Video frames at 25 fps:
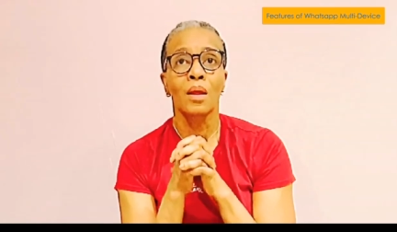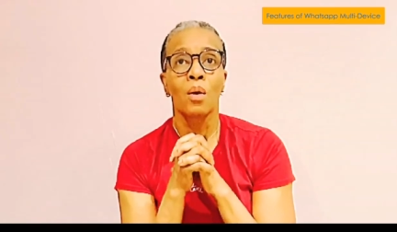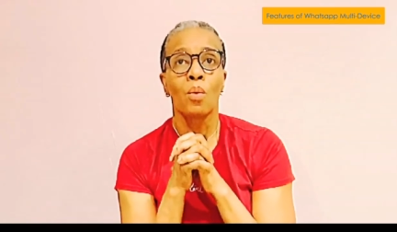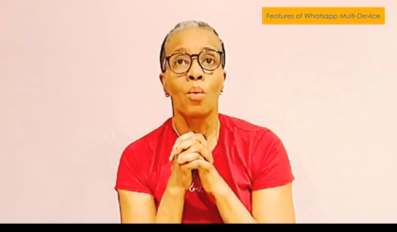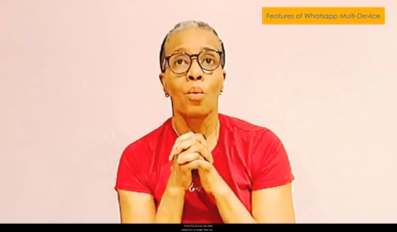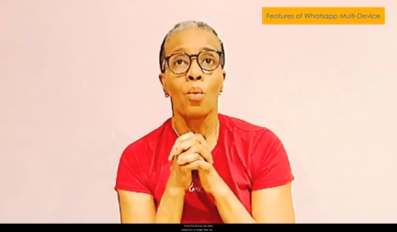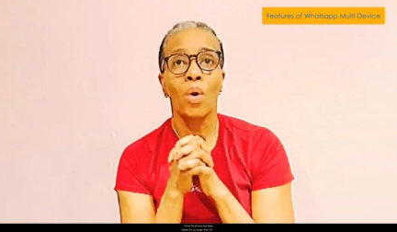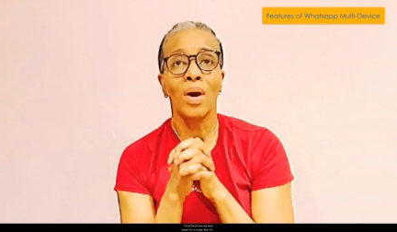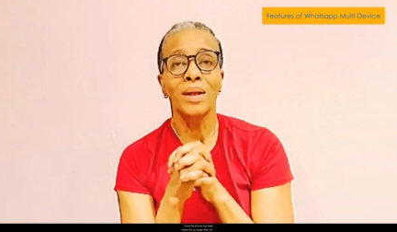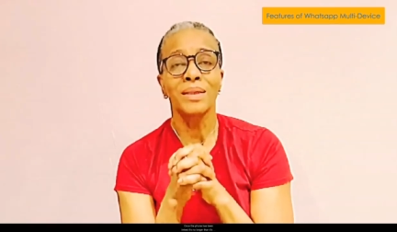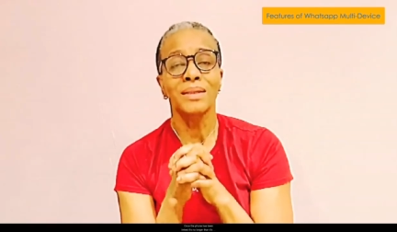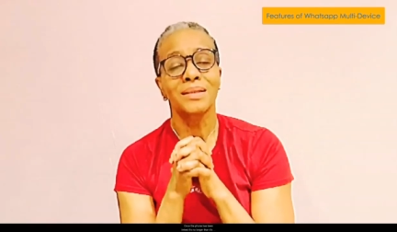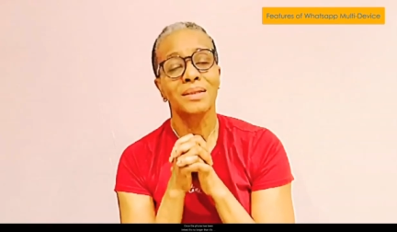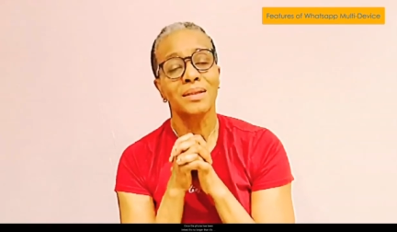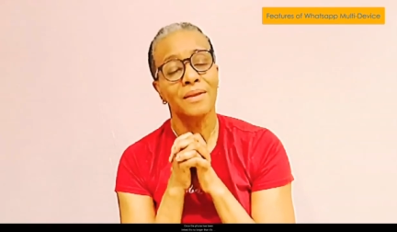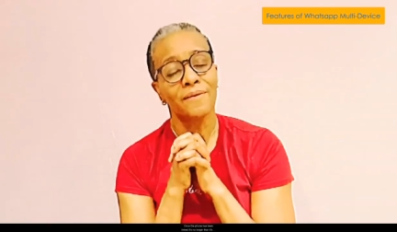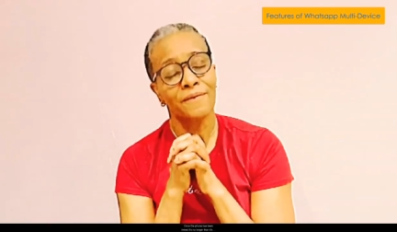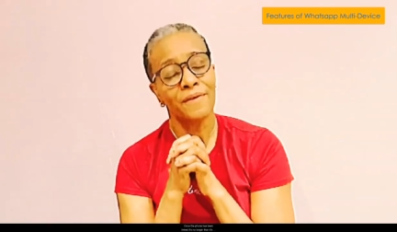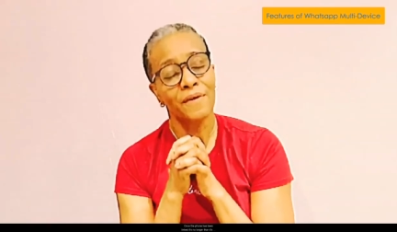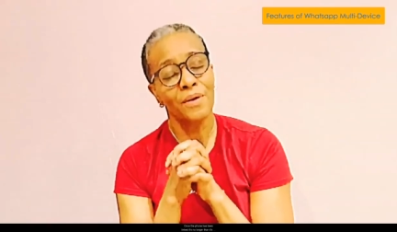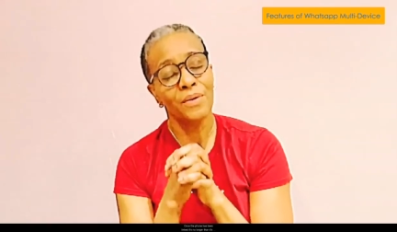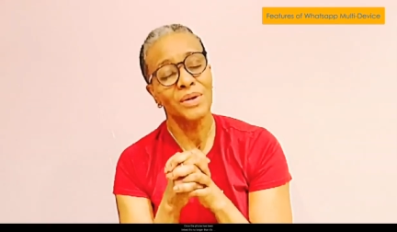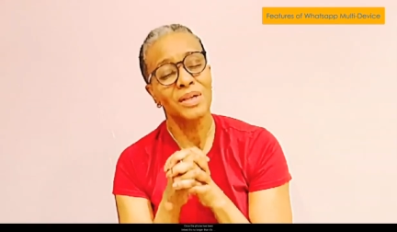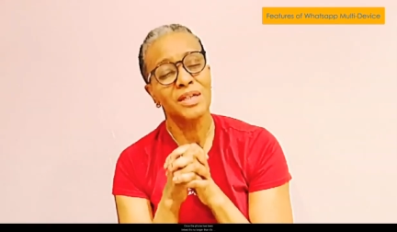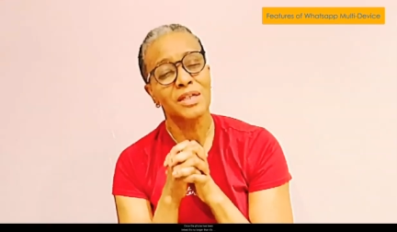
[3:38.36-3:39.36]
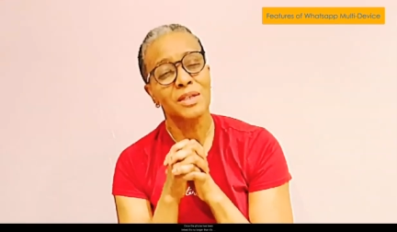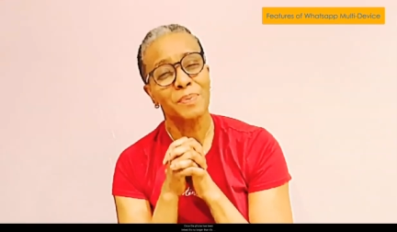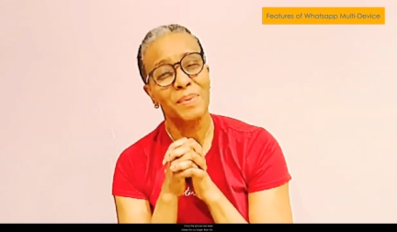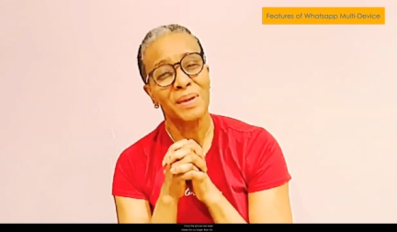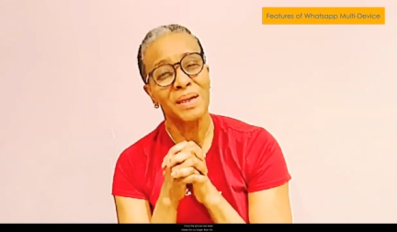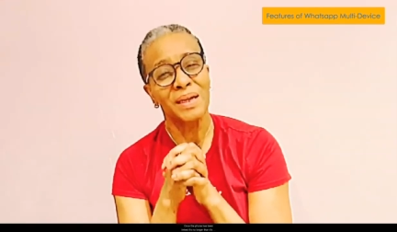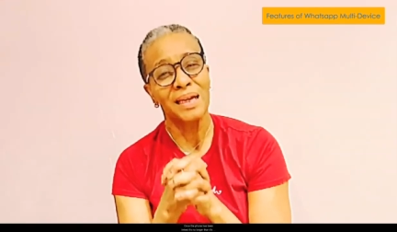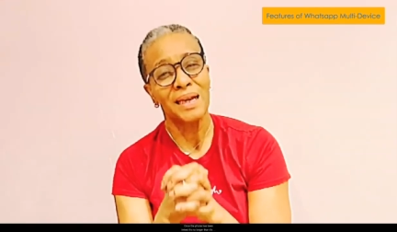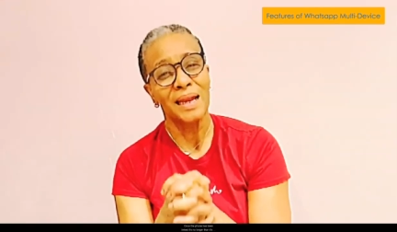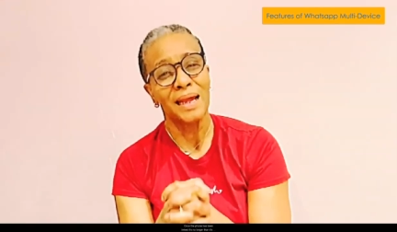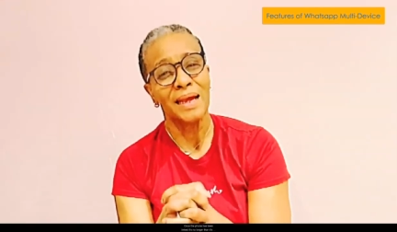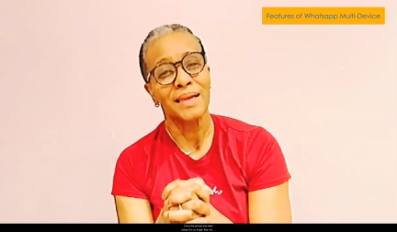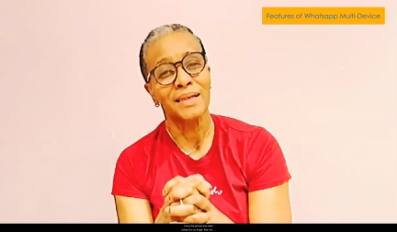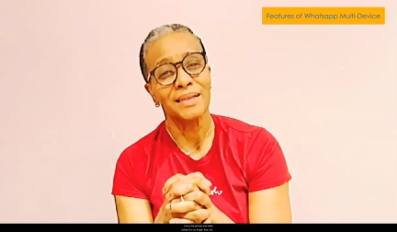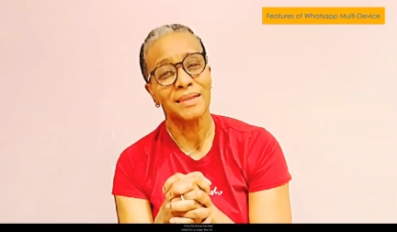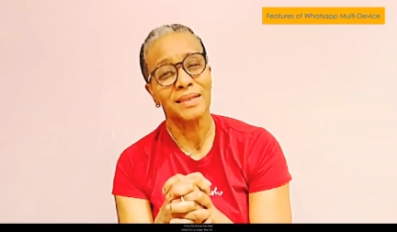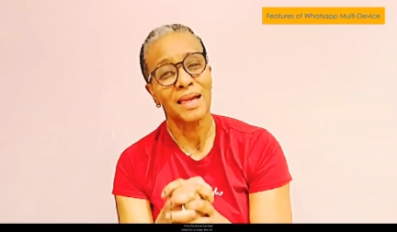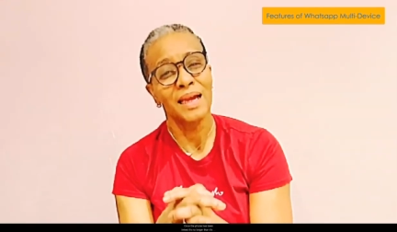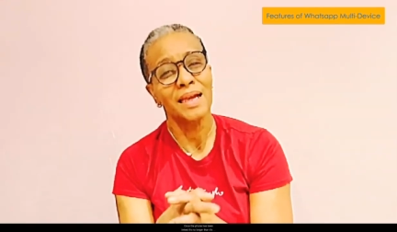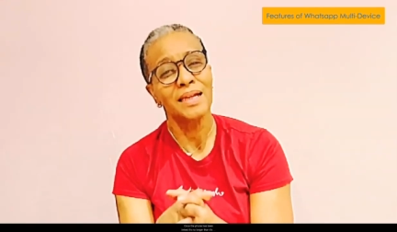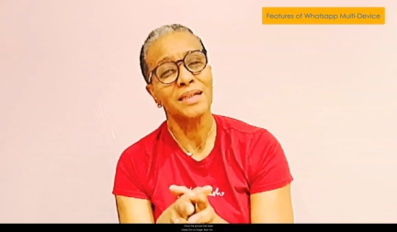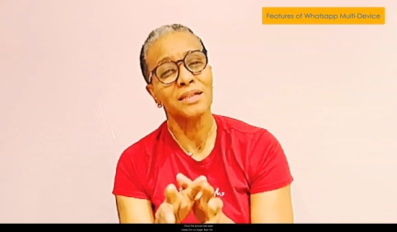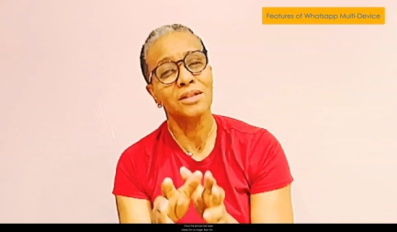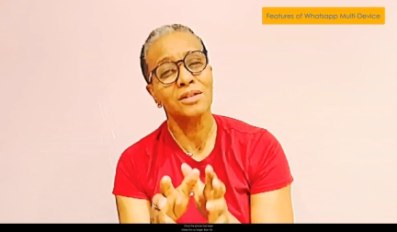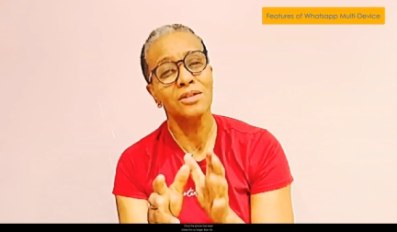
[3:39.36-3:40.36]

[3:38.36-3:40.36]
Once the phone has been linked, it's